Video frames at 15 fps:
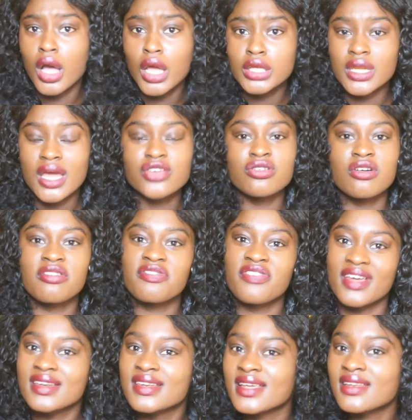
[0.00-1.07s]
Now you're
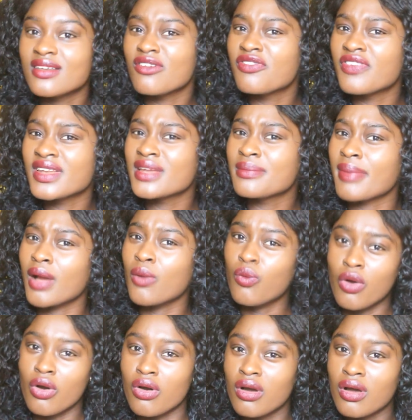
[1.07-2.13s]
offended. Offended by
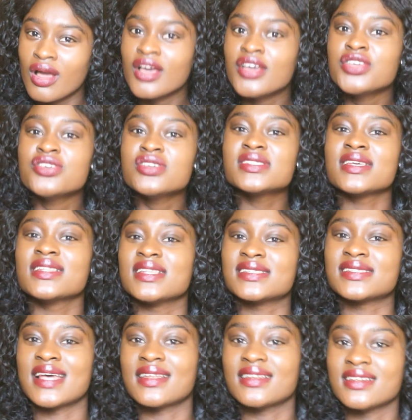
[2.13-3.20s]
what? You set the
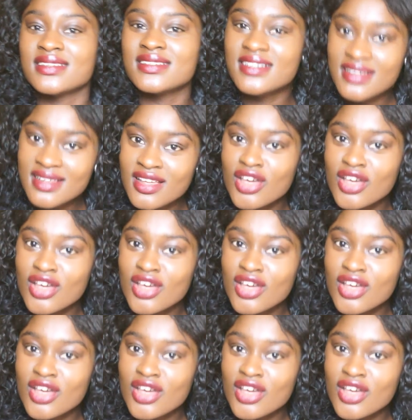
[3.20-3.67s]
standard.